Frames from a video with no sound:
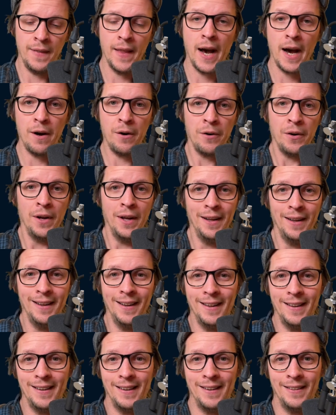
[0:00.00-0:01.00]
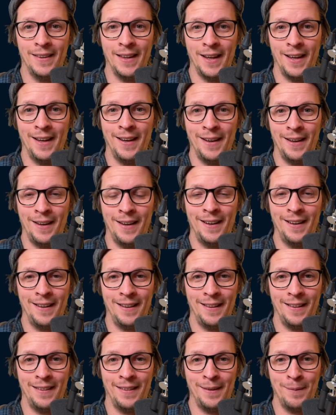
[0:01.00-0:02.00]
Now,
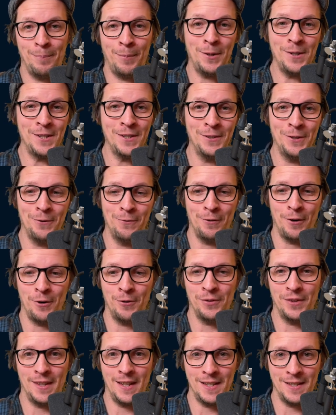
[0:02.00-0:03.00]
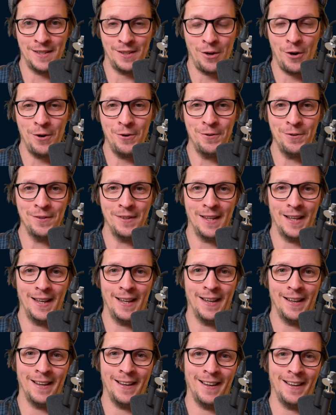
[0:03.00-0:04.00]
the the person who wrote this code
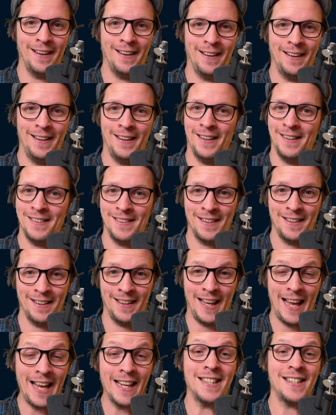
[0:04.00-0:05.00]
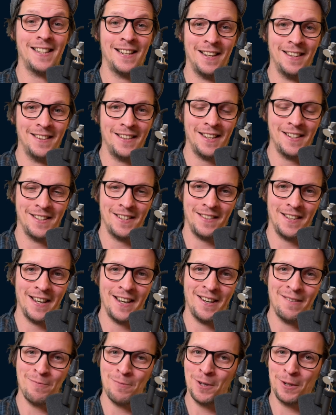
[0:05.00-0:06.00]
uh, is an excellent
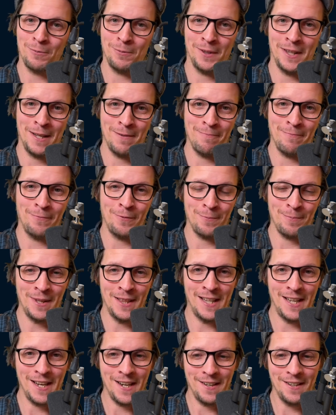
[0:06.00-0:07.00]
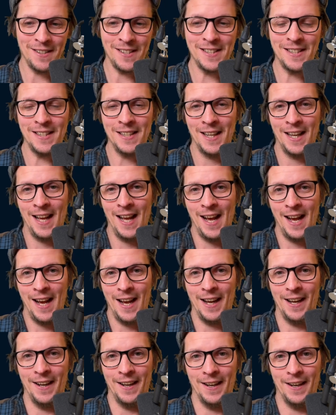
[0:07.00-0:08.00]
engineer. I worked with him for many years.
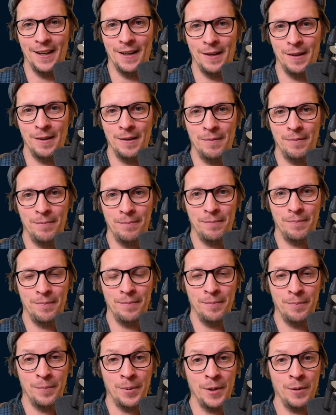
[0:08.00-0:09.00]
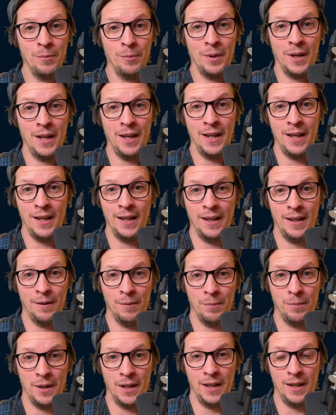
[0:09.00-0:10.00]
Uh, but
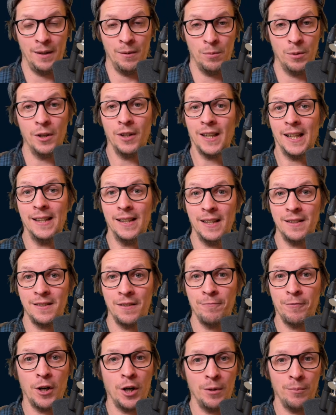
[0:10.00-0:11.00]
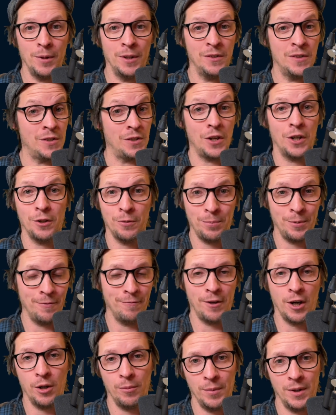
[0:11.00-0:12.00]
we we work in this environment startup
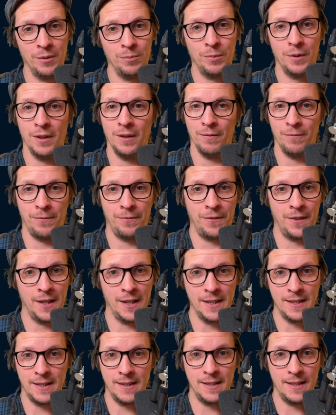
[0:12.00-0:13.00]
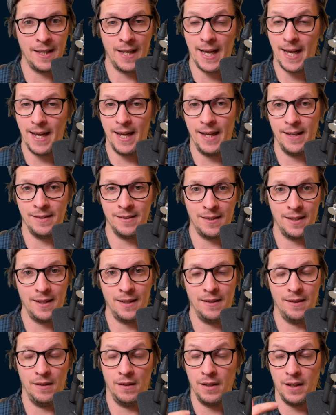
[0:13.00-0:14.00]
environment where things has
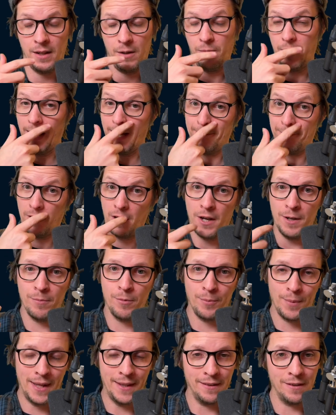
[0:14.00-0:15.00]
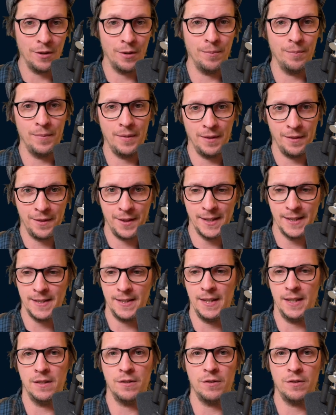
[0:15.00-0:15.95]
like we have high momentum and things